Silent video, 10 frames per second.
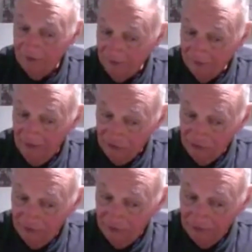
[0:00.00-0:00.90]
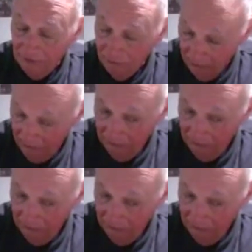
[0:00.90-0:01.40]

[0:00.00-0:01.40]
the desk at the